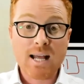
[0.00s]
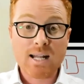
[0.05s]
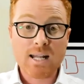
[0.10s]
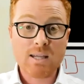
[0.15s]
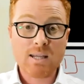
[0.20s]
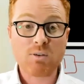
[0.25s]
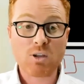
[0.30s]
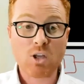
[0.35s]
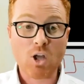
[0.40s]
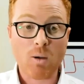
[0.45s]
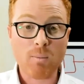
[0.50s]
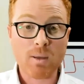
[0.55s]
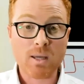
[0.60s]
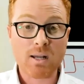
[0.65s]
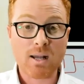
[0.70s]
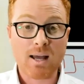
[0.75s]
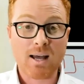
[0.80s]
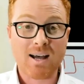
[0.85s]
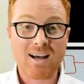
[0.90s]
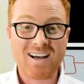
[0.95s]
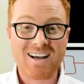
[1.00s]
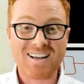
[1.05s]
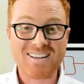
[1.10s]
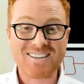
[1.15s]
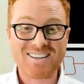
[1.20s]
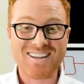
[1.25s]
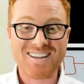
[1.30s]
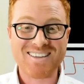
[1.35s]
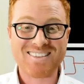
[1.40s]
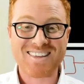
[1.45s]
Leave a comment
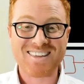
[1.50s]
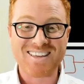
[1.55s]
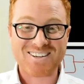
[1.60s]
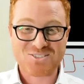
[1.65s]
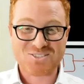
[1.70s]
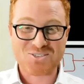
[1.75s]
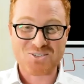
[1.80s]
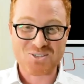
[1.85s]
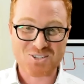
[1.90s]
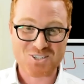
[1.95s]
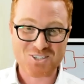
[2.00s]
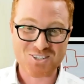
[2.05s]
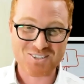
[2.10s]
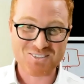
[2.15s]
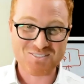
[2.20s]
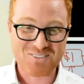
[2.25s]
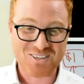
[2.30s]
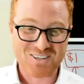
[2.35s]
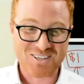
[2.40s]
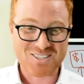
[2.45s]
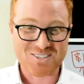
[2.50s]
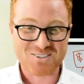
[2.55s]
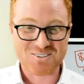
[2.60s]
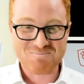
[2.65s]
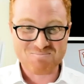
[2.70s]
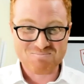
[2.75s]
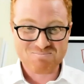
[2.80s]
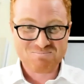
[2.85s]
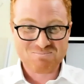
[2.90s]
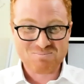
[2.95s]
underneath, and I'll talk to you very
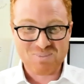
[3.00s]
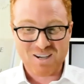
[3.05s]
soon.